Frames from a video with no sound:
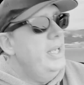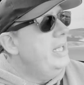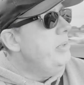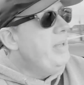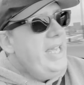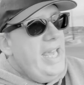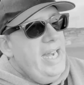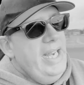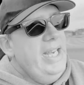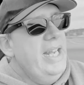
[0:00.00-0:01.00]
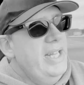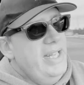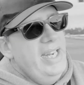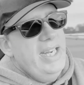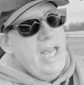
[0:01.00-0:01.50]
in the beginning, and
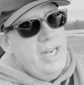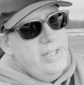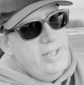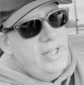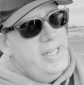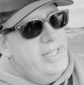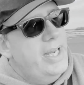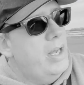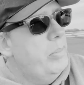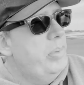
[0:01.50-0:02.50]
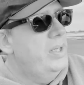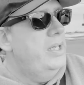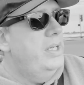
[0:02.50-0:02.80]
then it kind of took a dump.